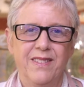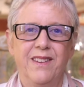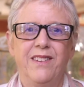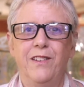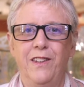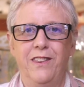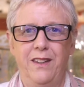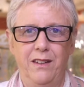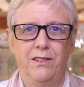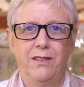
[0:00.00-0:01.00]
silly
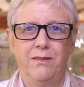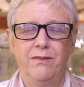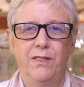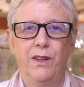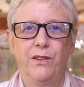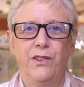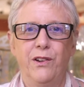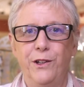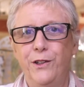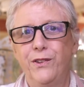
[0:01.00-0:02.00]
things. They're
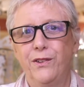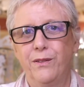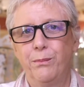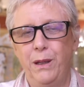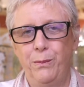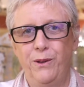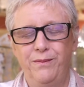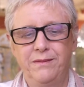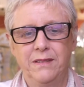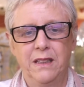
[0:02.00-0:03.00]
serious people.
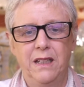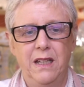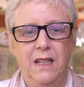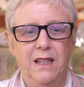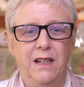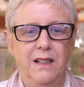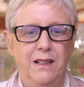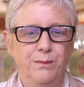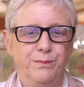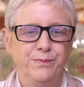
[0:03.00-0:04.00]

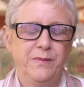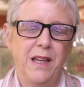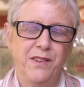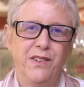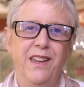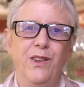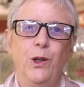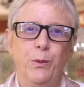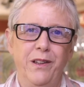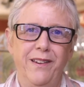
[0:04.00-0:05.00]
I'm not saying
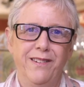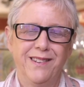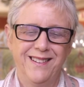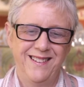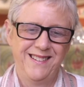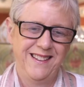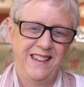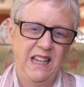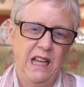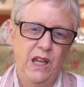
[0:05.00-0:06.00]
humorless.
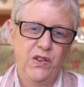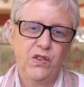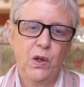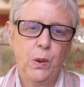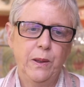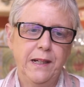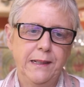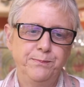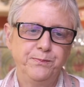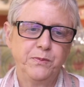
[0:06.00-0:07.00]

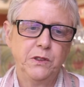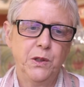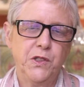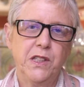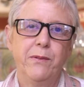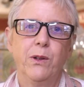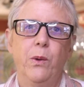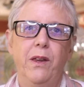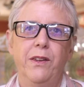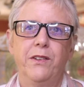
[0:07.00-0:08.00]
So those 7
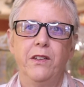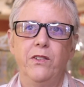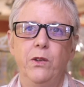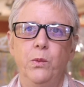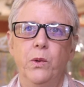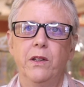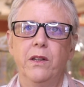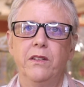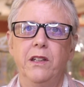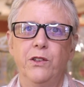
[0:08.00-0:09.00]
qualities you want
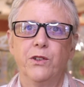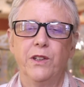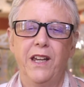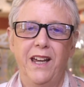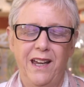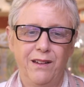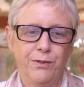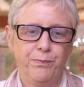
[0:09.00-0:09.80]
a teacher to have.